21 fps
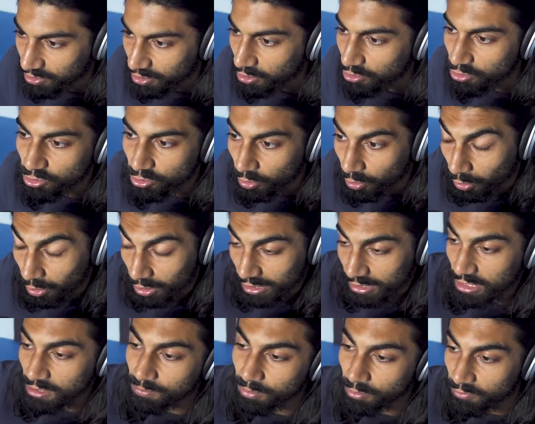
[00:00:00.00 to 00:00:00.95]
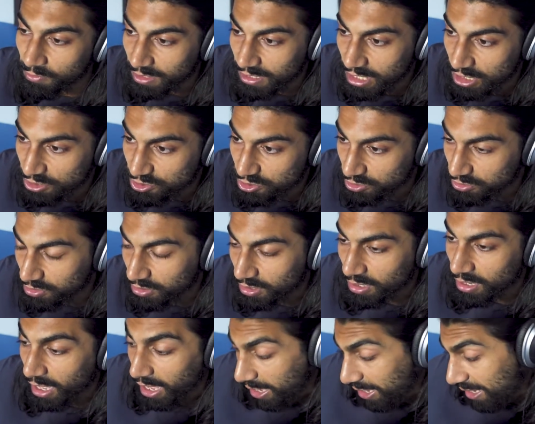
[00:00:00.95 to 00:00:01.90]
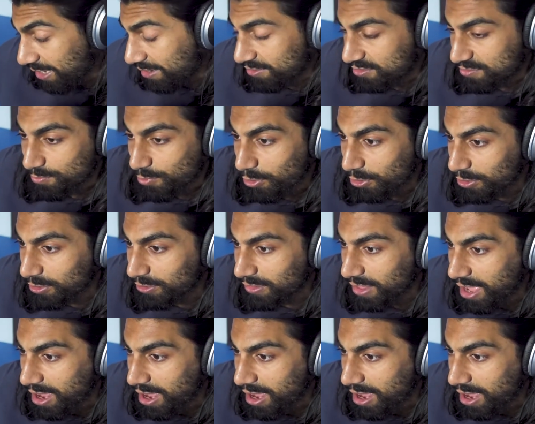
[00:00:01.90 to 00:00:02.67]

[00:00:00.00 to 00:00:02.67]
You only keep her in the kitchen in a small little